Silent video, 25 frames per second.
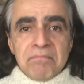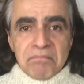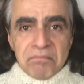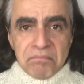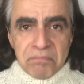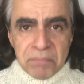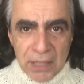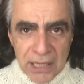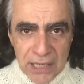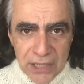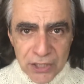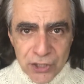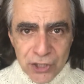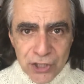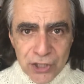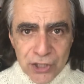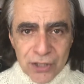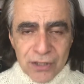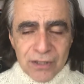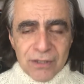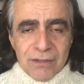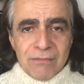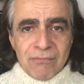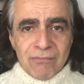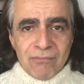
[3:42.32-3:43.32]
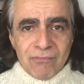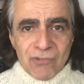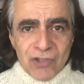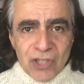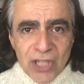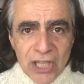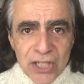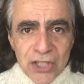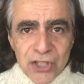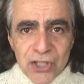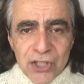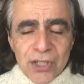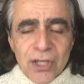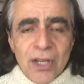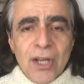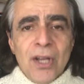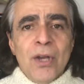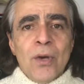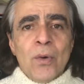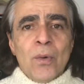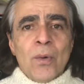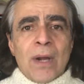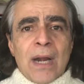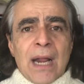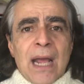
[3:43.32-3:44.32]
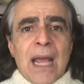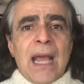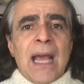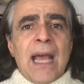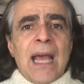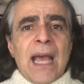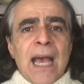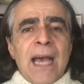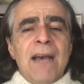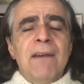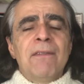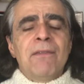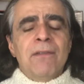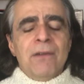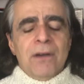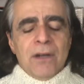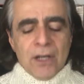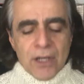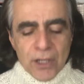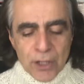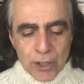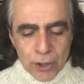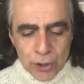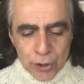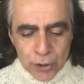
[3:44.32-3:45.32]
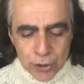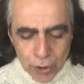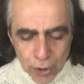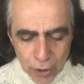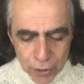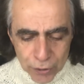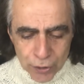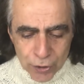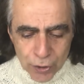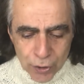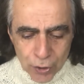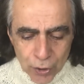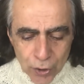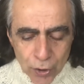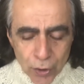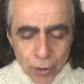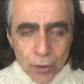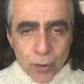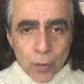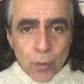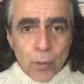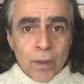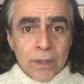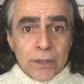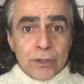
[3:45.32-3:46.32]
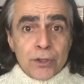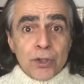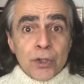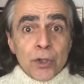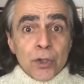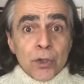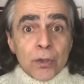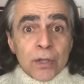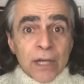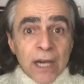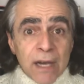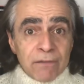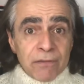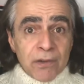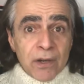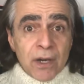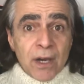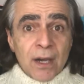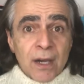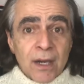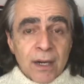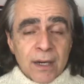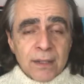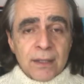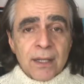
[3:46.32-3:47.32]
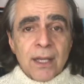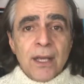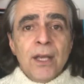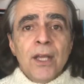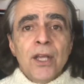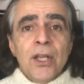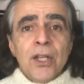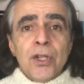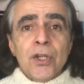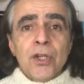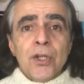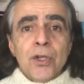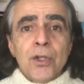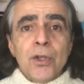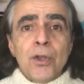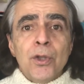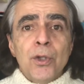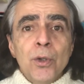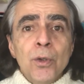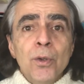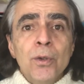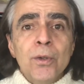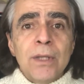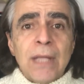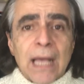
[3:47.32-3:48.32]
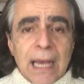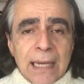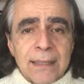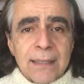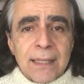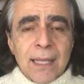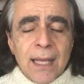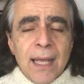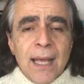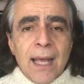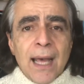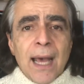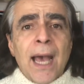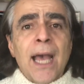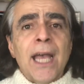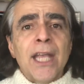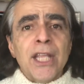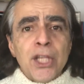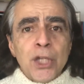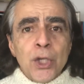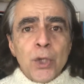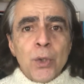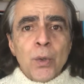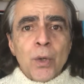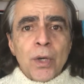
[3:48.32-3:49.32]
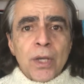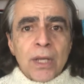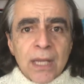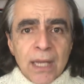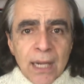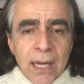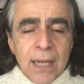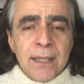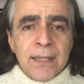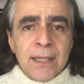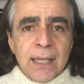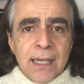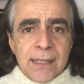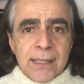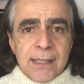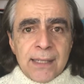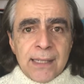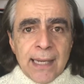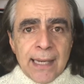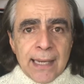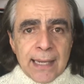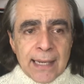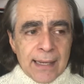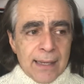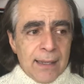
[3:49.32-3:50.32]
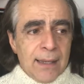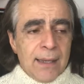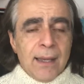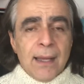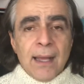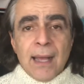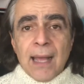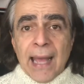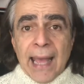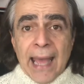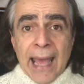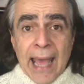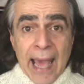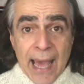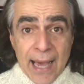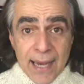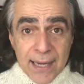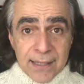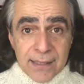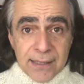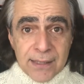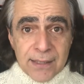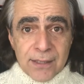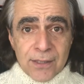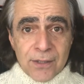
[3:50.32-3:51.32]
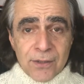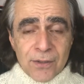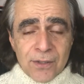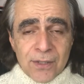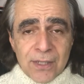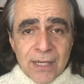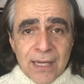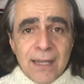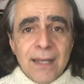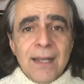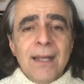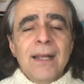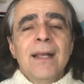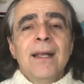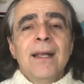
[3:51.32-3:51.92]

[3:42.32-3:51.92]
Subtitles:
preach, teach what I have taught you, what you have heard. You do that and you heal the sick. Acts, you see.